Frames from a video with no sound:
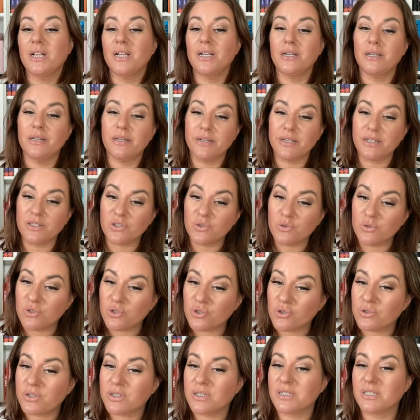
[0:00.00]
learning to
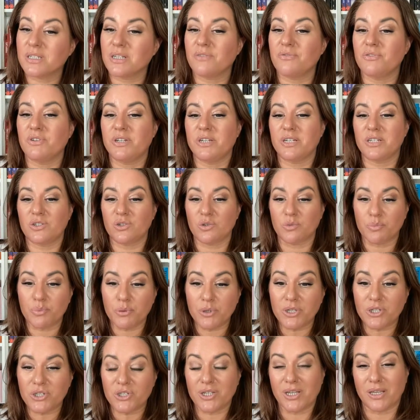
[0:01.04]
enjoy yourself, learning to
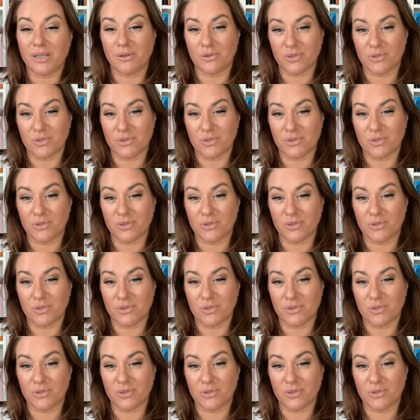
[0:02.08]
appreciate